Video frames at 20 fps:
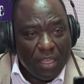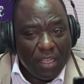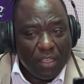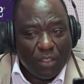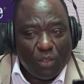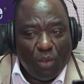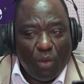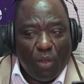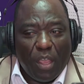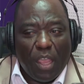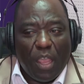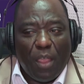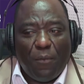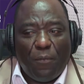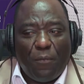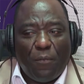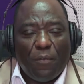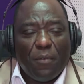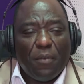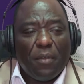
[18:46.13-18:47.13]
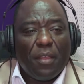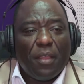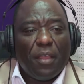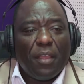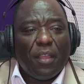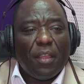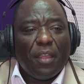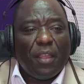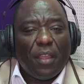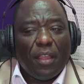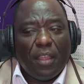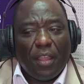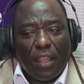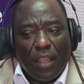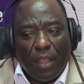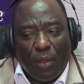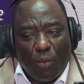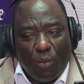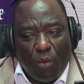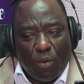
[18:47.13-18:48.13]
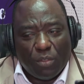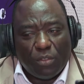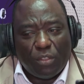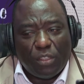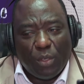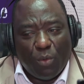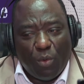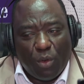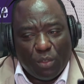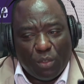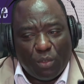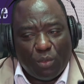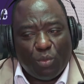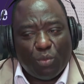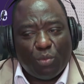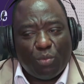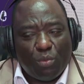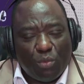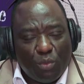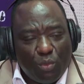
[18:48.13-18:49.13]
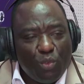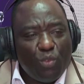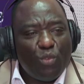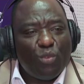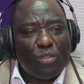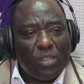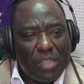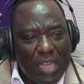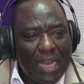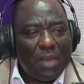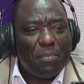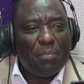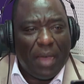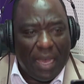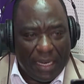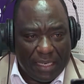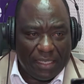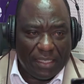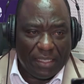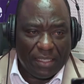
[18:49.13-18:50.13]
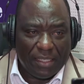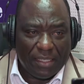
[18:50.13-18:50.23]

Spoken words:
So if she was to use that part,